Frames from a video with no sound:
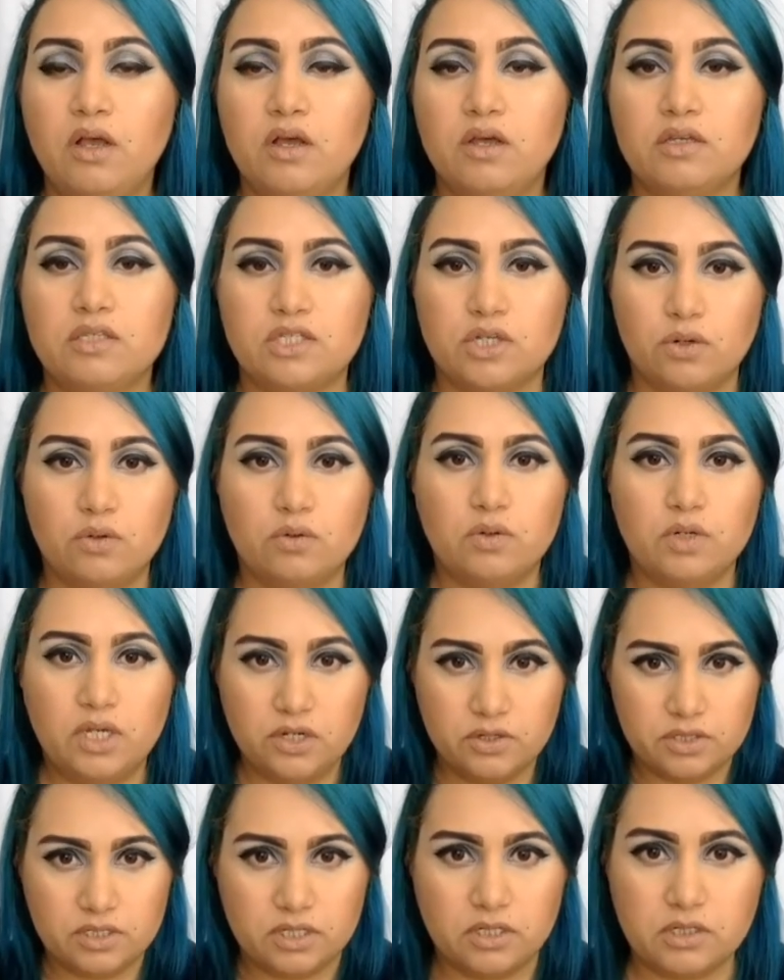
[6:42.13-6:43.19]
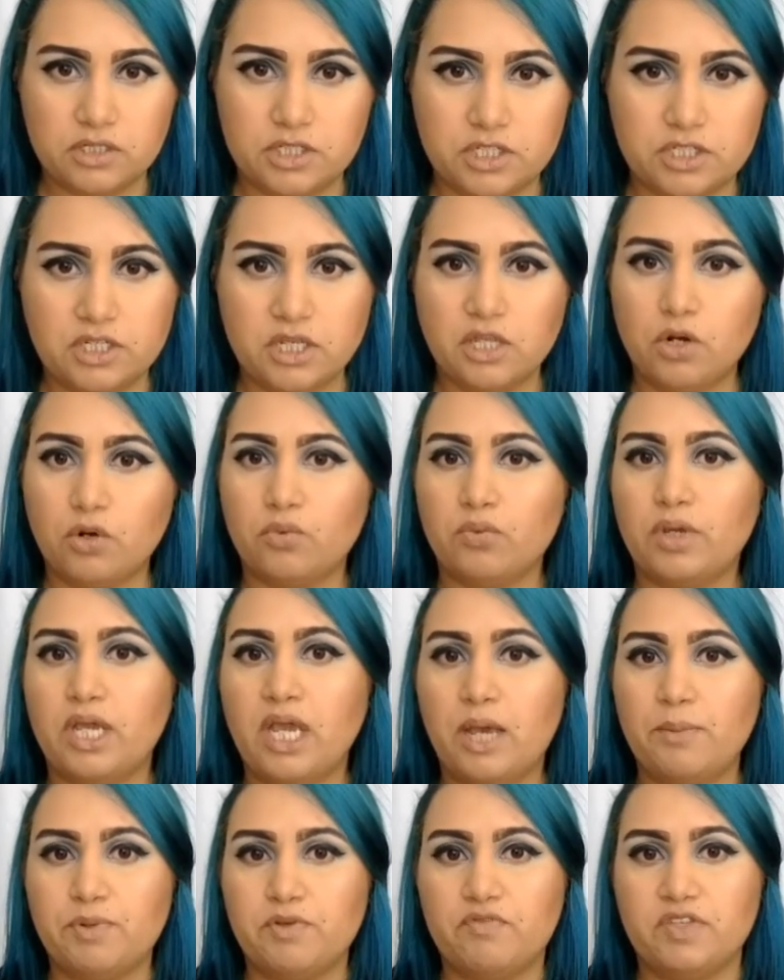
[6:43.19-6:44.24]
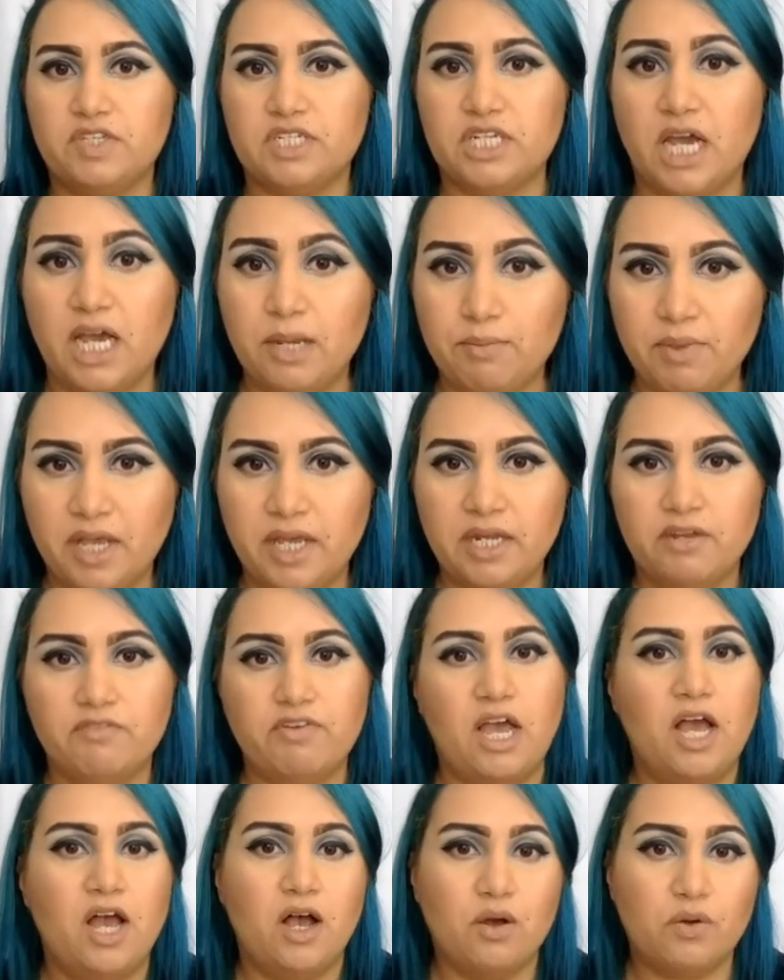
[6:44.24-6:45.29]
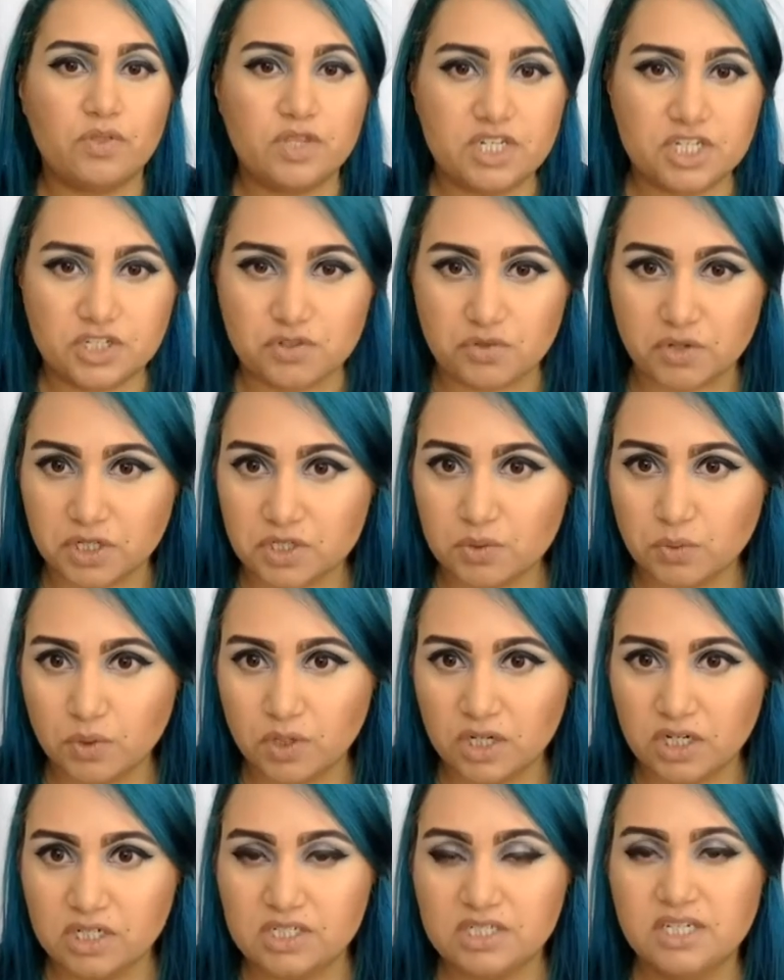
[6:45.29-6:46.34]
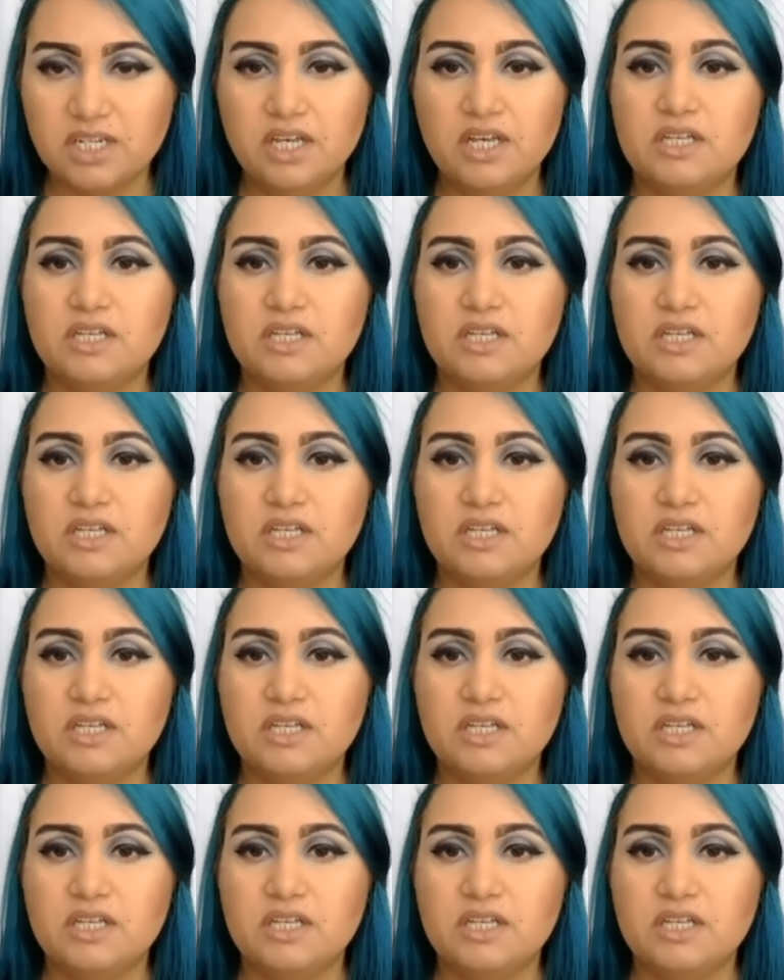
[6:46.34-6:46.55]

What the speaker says: So here's just a little recap of the timeline of how the districts worked.